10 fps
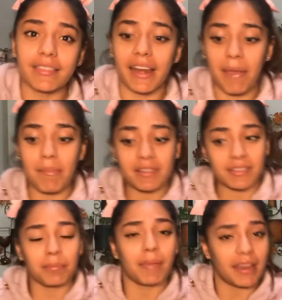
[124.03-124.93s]
that I messed
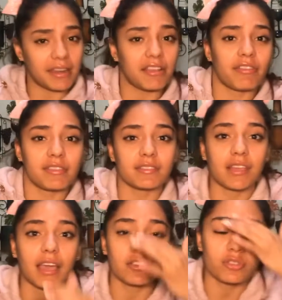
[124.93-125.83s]
up my knee on this
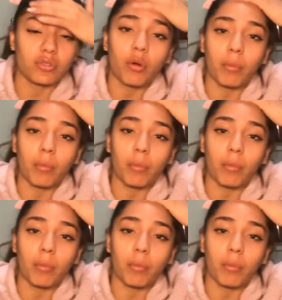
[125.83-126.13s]
side so